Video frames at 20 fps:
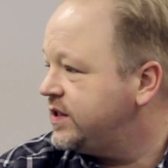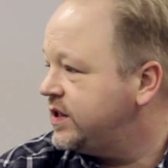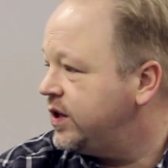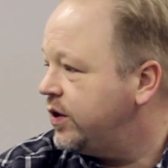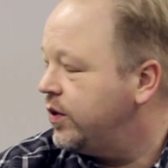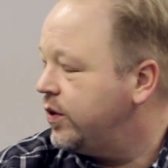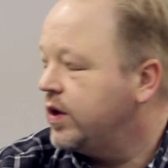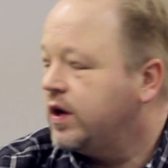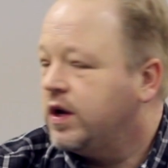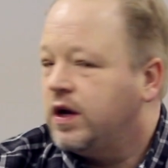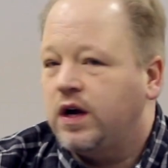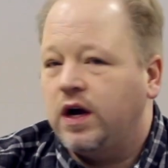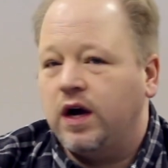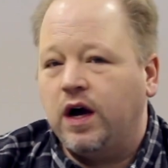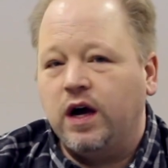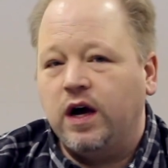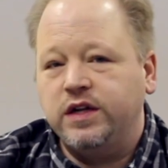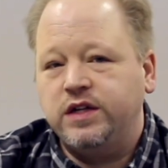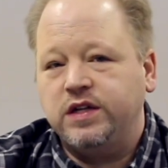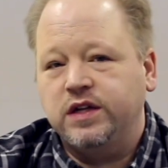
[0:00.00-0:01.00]
So
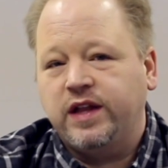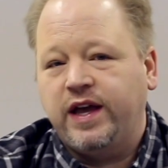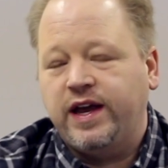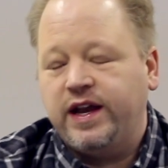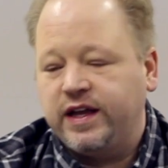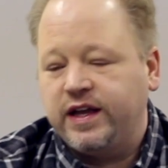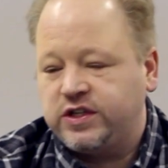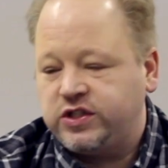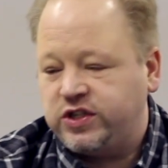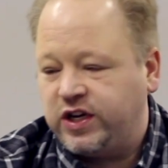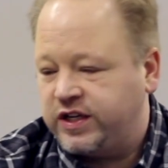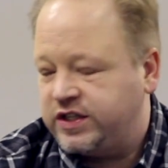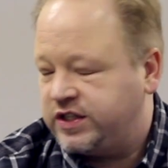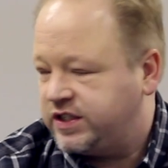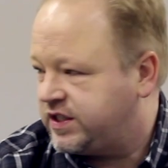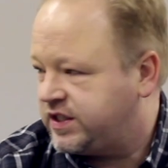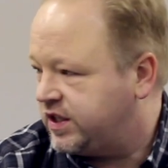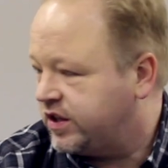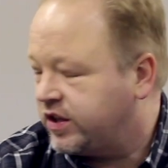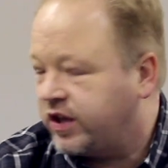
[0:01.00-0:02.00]
a delayed exchange
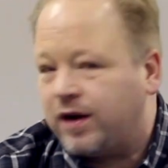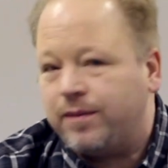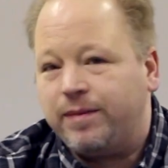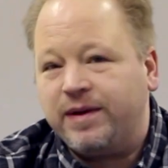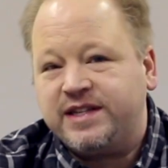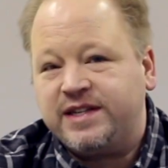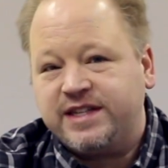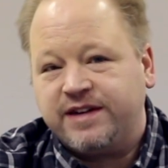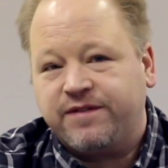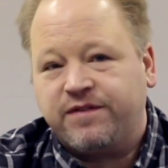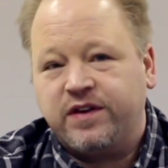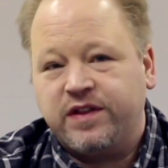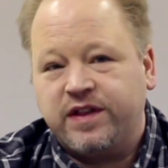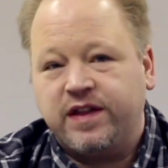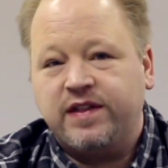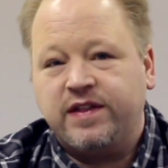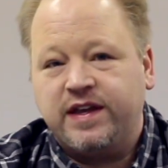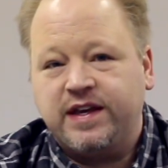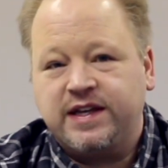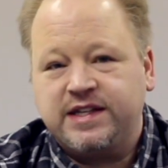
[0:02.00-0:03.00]
is a little bit different
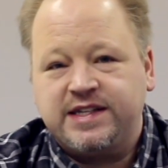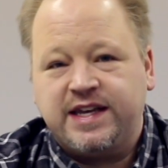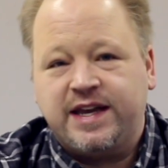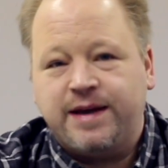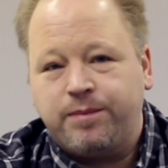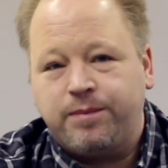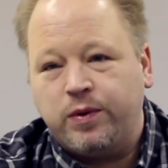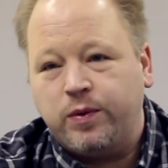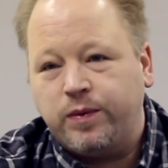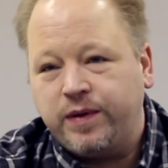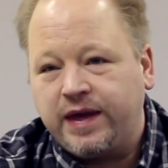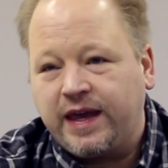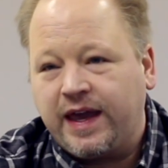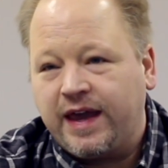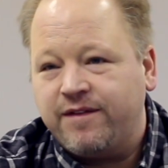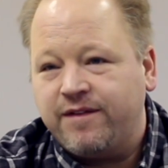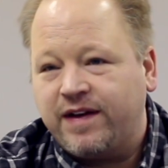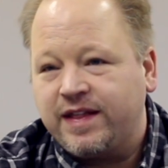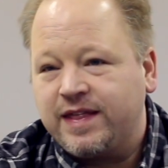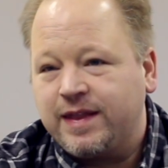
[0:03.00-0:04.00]
than the example we
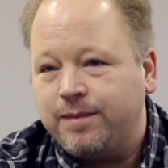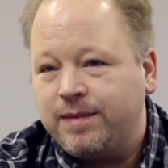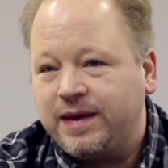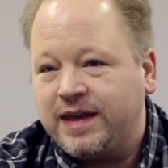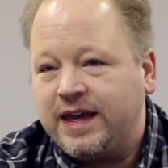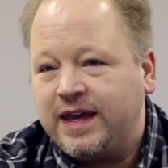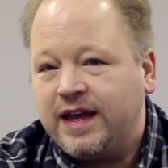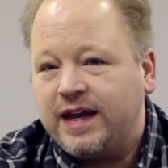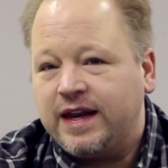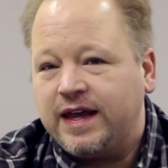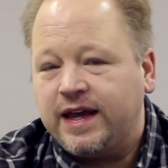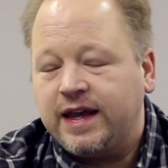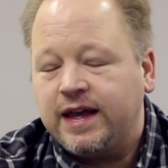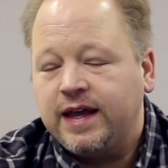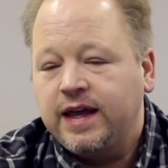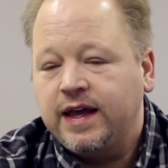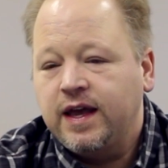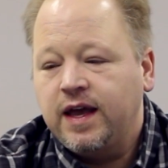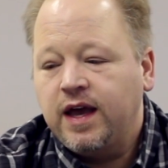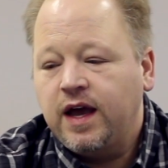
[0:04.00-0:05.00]
gave at the
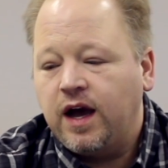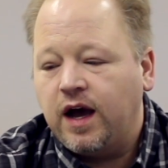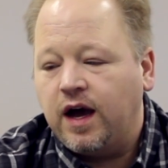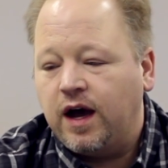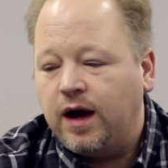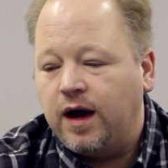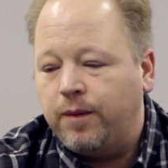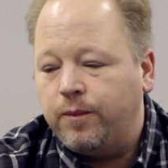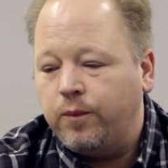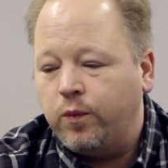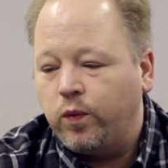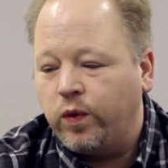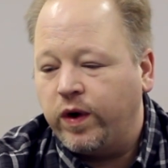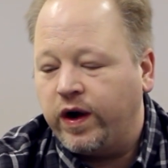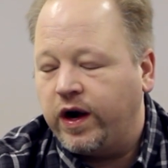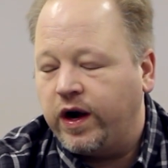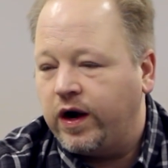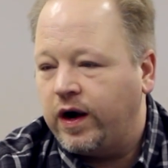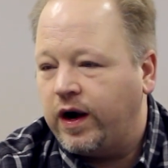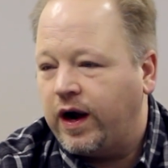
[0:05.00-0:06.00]
beginning,
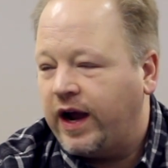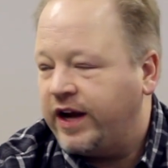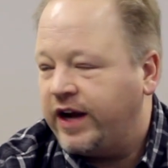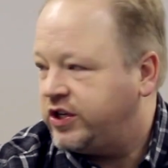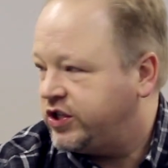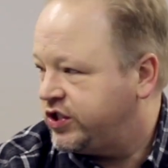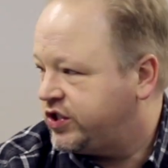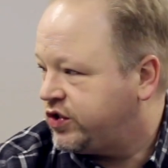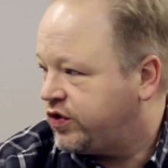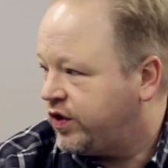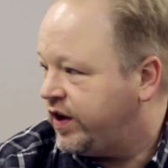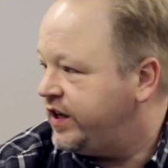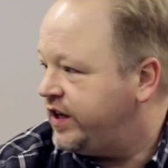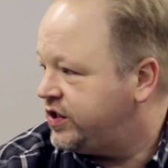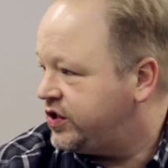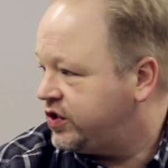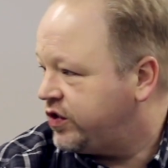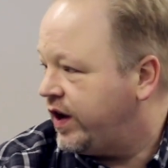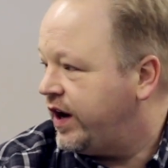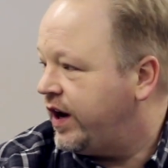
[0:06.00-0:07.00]
where I just
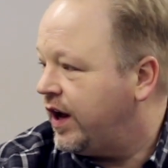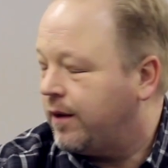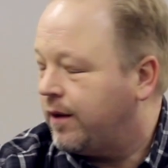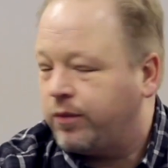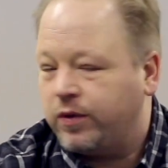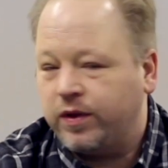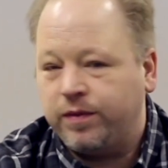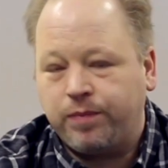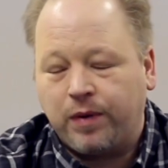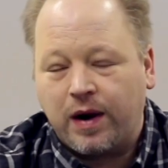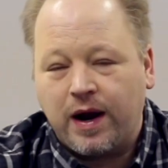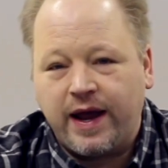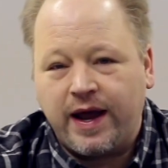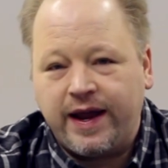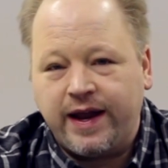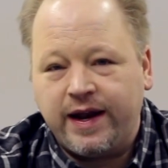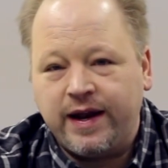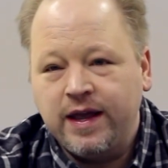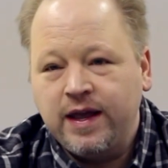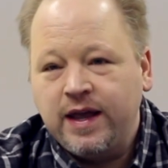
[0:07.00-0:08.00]
trade straight up with
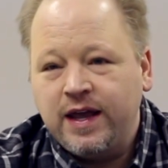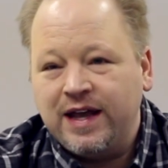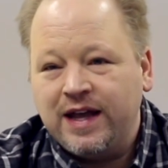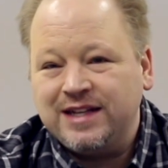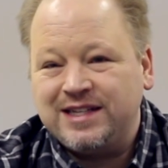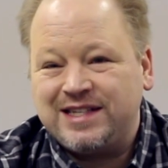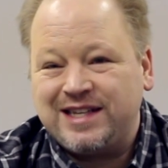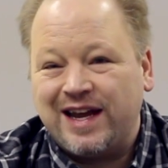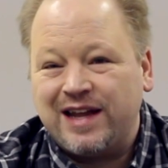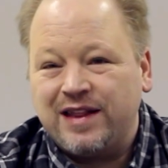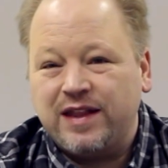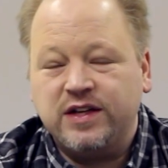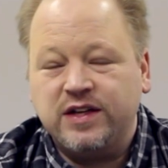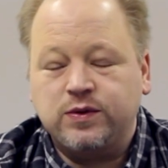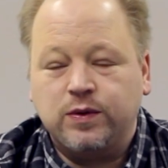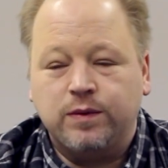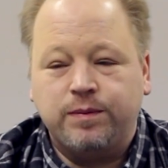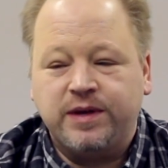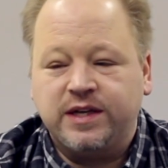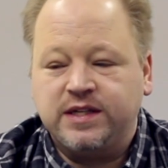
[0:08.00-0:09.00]
Brian. Instead,
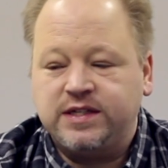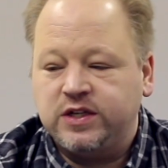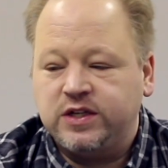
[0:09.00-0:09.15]
this would be a